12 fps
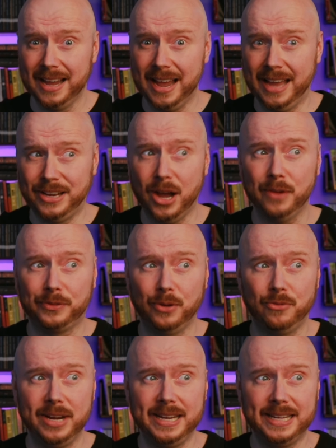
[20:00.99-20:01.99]
and after
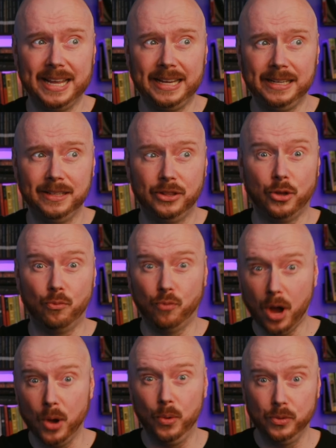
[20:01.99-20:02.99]
reading The
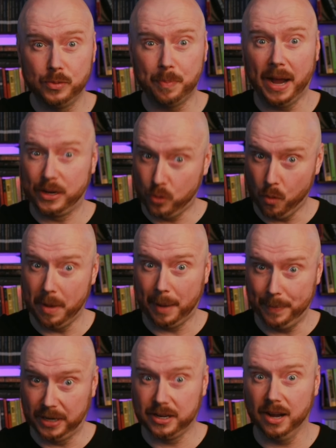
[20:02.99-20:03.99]
Road by Cormac
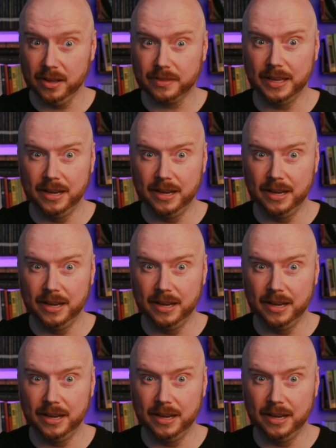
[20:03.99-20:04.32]
McCarthy